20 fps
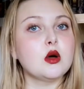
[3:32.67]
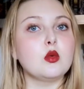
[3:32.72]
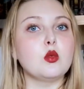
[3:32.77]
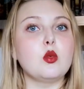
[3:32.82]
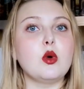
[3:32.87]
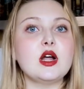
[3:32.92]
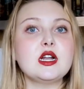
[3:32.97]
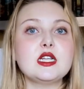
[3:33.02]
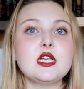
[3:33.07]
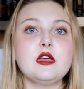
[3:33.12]

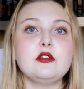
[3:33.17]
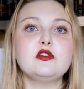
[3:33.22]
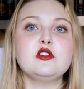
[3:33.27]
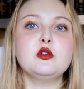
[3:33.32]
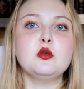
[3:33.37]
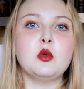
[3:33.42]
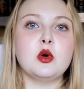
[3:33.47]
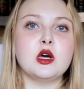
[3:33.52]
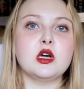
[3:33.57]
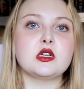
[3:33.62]
Whatever
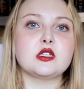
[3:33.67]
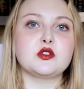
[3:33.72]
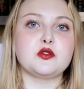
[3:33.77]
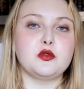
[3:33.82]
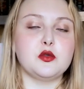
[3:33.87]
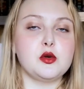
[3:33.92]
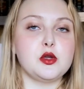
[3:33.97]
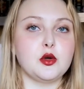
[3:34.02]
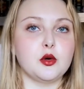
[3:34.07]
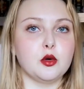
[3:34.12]
works
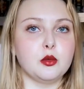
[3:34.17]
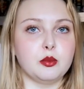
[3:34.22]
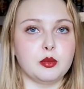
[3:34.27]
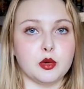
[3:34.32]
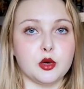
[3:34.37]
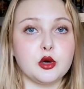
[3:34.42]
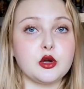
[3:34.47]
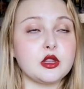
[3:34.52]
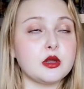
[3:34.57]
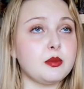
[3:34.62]
for your
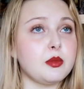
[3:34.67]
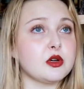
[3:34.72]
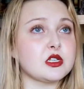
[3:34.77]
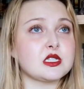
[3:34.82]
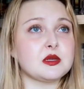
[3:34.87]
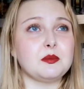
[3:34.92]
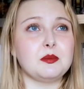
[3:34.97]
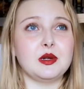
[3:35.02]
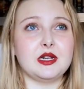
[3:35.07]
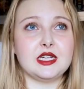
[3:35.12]
book, the
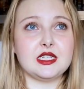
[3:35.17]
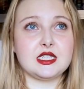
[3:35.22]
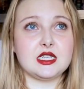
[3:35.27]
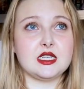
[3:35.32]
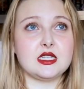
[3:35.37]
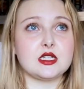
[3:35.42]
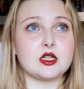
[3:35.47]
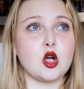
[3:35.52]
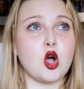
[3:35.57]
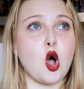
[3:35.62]

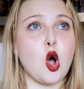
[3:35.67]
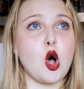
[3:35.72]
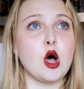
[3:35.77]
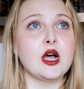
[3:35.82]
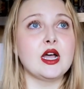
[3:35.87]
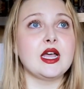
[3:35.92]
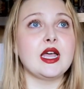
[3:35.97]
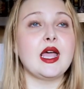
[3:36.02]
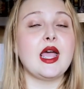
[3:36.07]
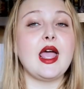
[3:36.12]
possibilities are
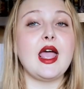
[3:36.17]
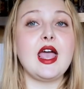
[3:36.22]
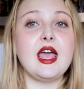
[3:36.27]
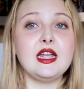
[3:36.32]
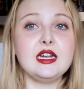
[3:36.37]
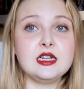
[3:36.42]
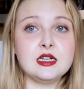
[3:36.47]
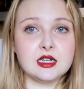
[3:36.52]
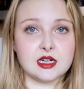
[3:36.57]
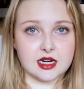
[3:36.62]

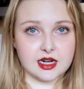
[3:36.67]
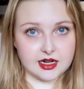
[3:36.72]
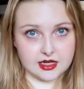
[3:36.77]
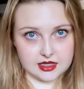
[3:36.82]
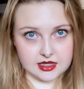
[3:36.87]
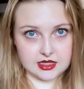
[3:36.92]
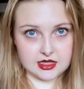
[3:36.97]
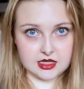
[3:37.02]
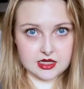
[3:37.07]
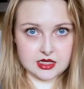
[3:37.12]

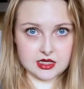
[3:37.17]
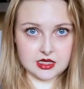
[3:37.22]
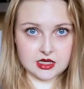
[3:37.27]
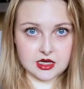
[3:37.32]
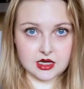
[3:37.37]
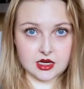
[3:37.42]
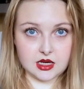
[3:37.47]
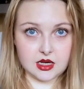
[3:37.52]
endless.